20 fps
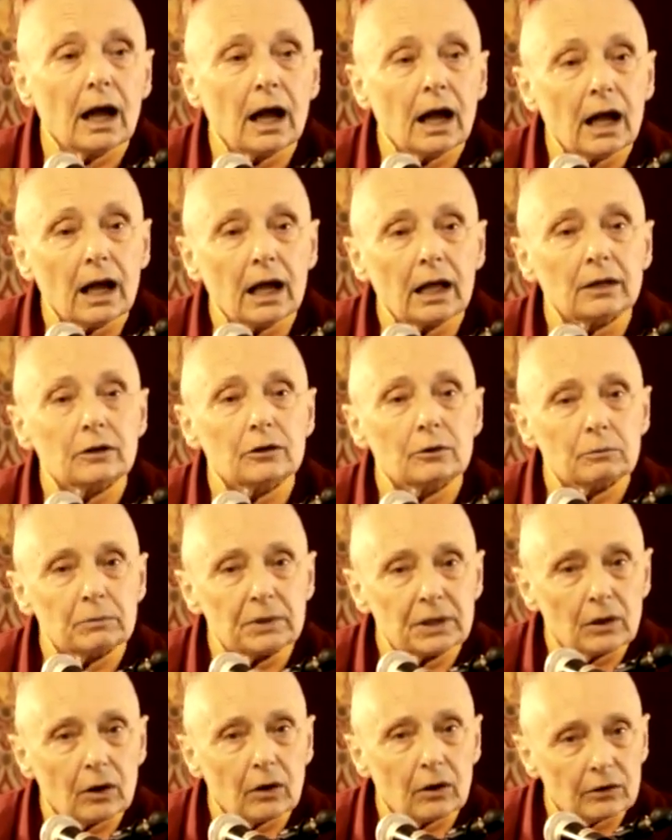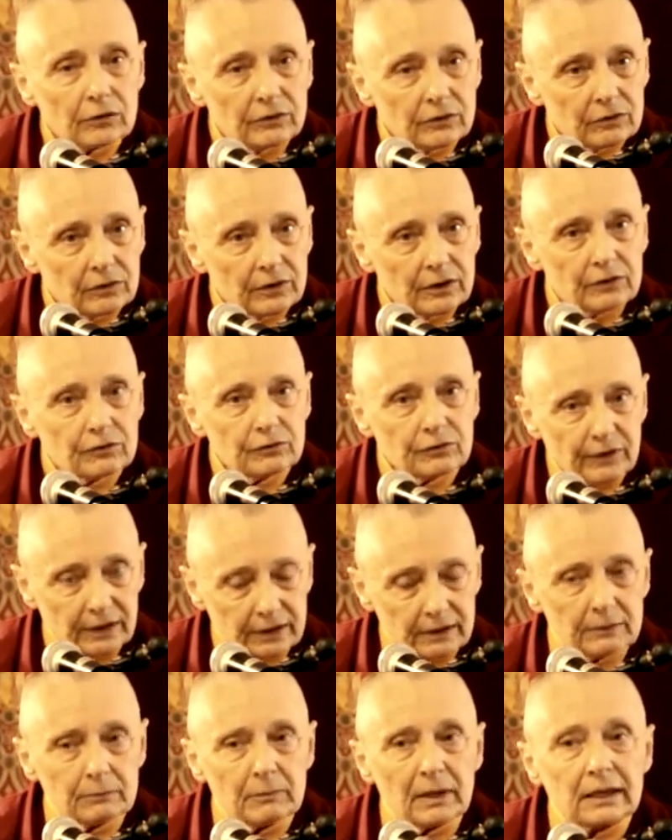And because of this
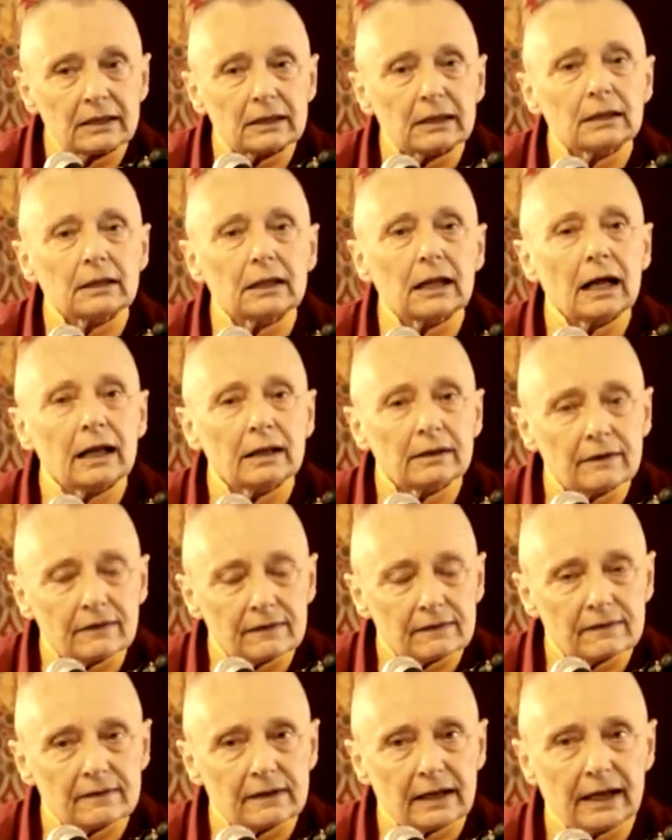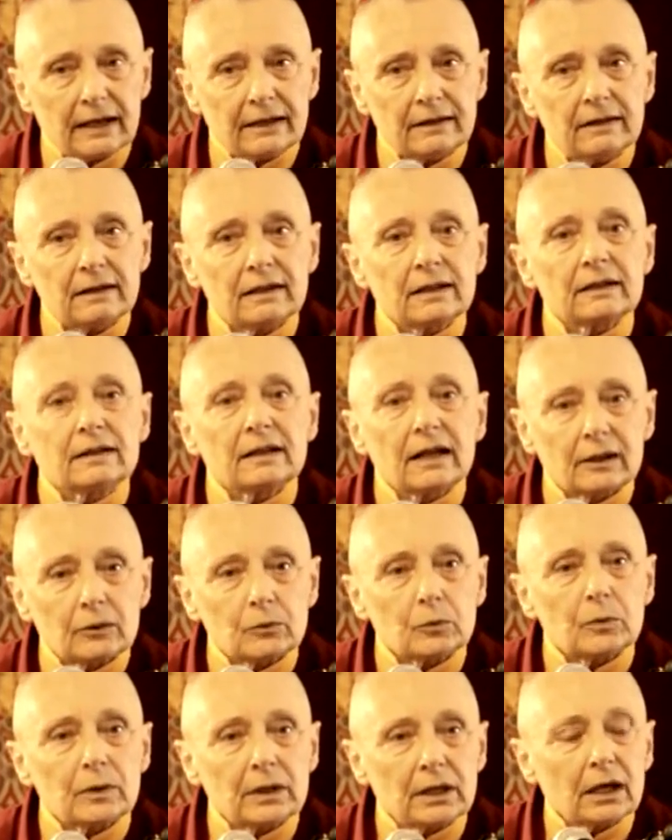fundamental understanding
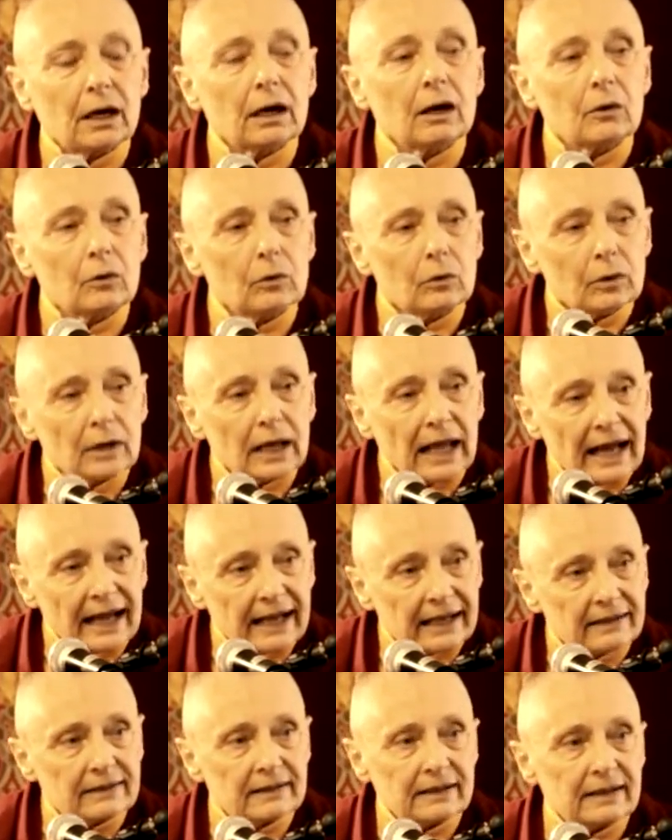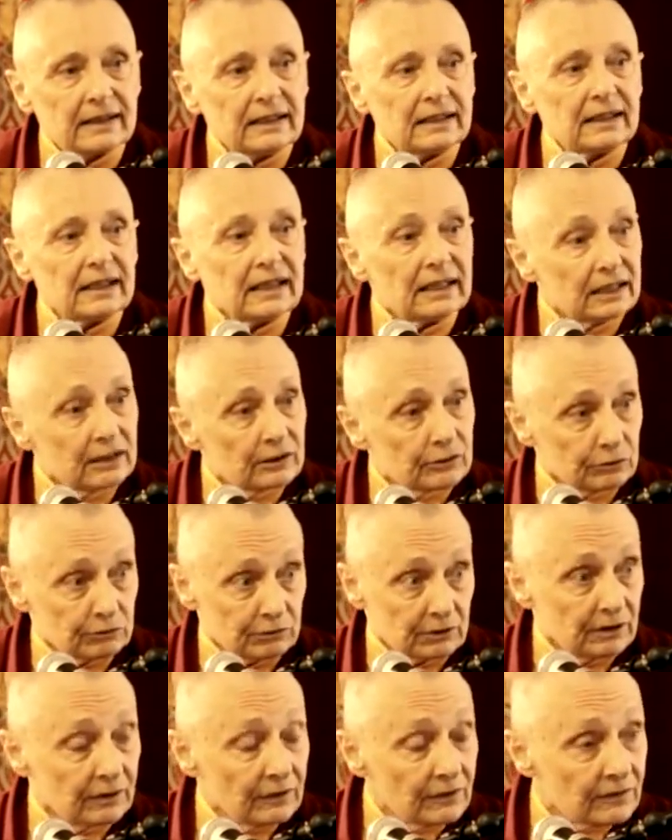that we are all acting in
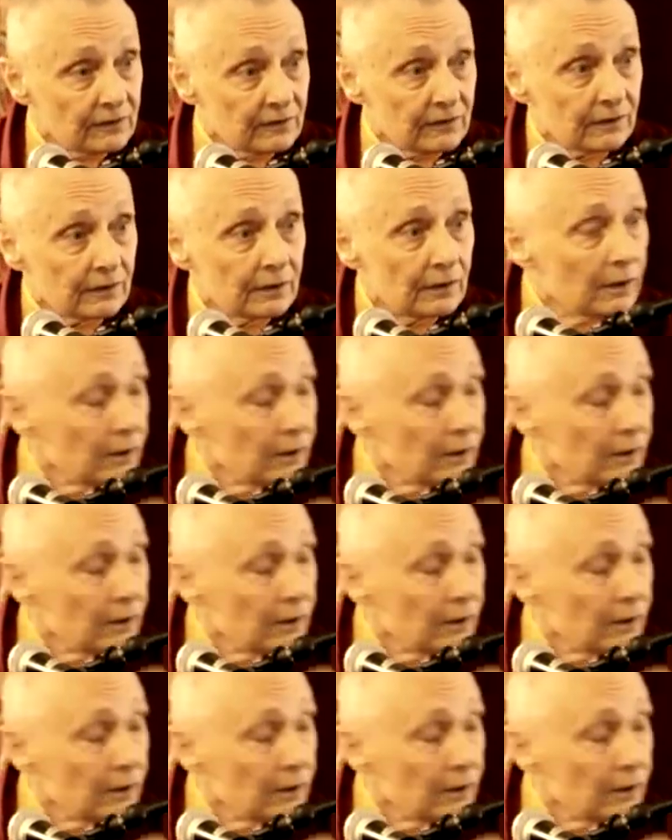ignorance,